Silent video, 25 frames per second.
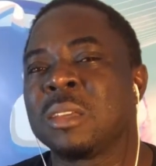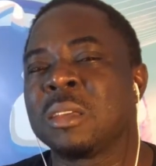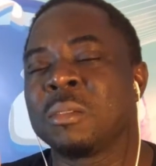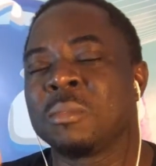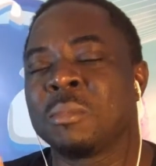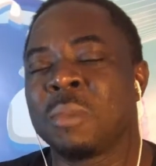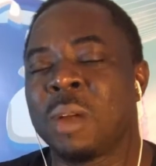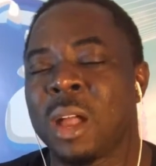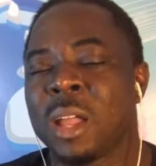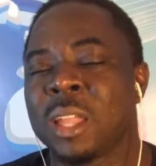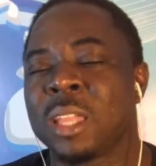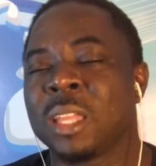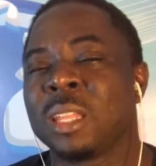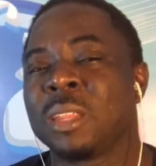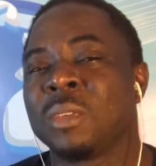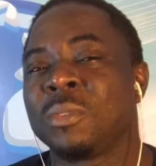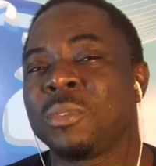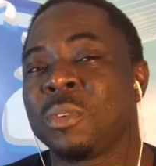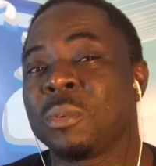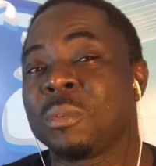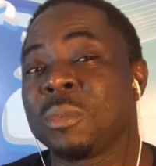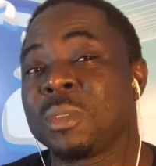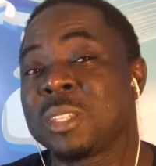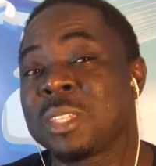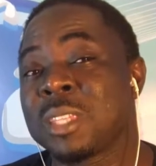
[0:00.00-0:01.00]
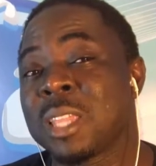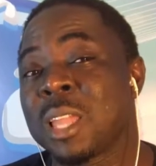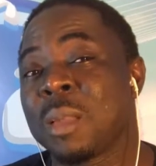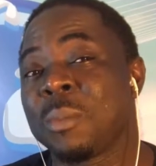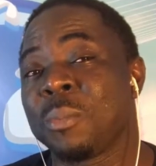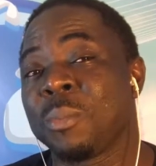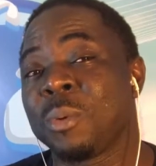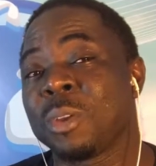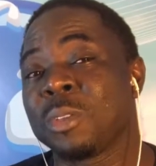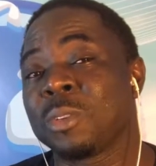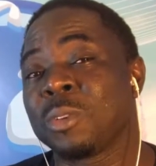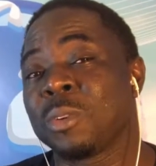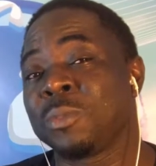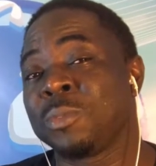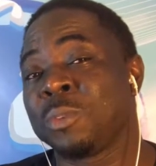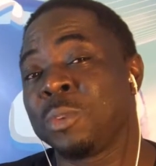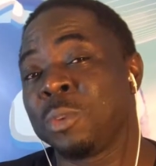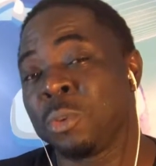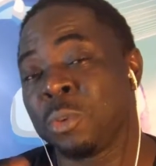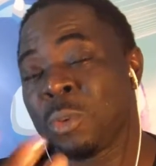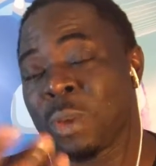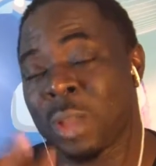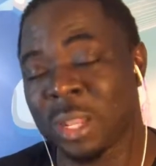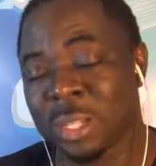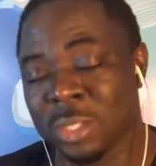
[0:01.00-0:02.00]
marketing from a standpoint of
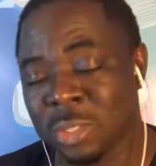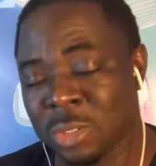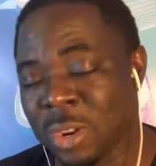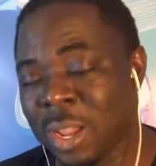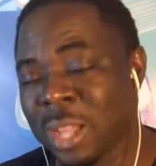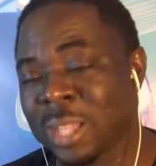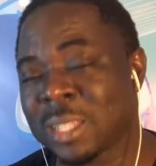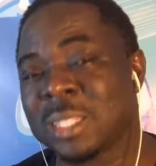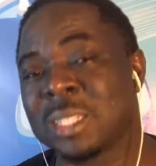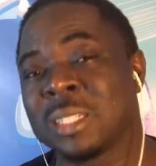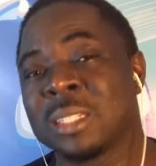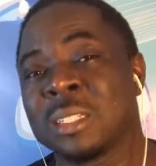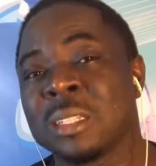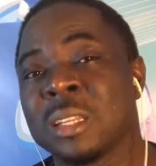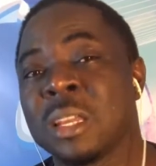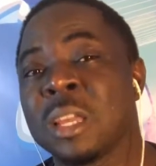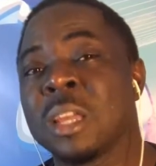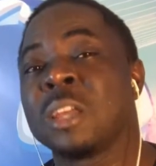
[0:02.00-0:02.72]
you attracting.